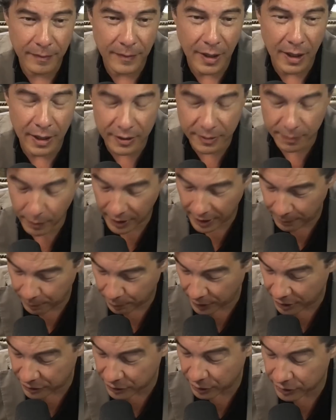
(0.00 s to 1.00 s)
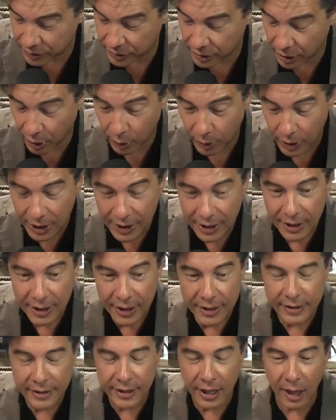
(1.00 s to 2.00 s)
It's my pleasure. So
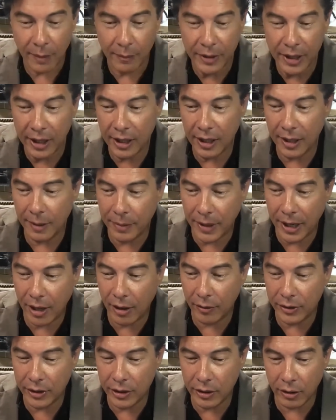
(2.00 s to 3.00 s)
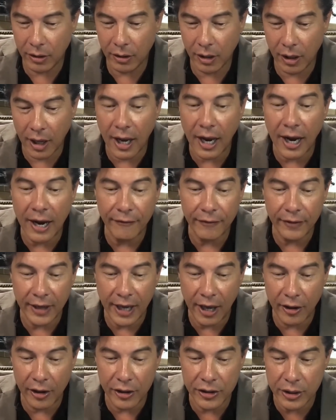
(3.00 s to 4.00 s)
tell me about your life and
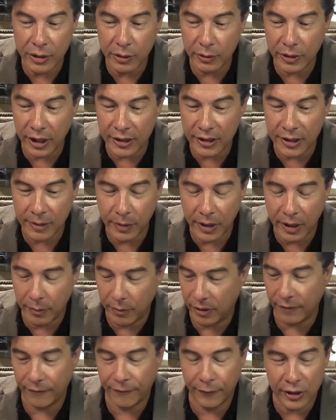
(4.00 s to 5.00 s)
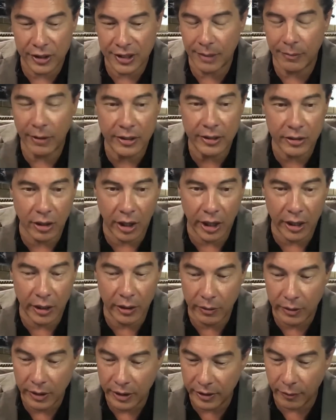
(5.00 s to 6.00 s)
how did you get to be? I mean, the first time I saw
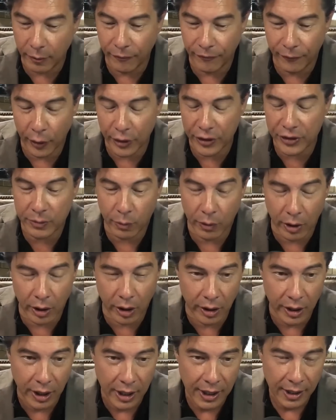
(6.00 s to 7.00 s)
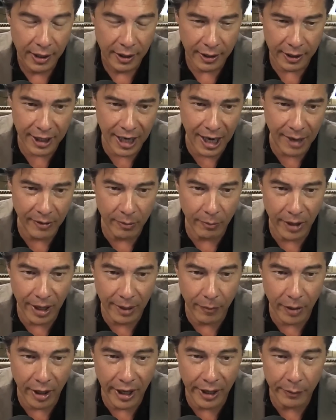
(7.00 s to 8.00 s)
you, the first word that came to my
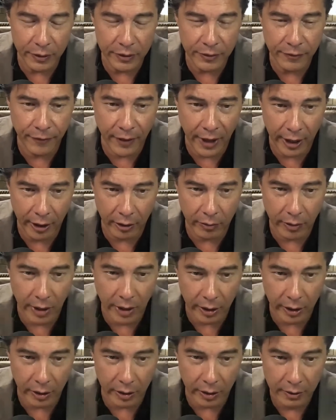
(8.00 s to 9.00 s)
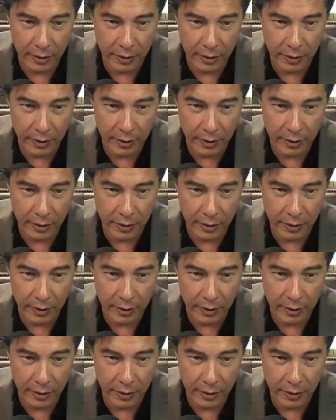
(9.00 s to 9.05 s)
mind was firecracker.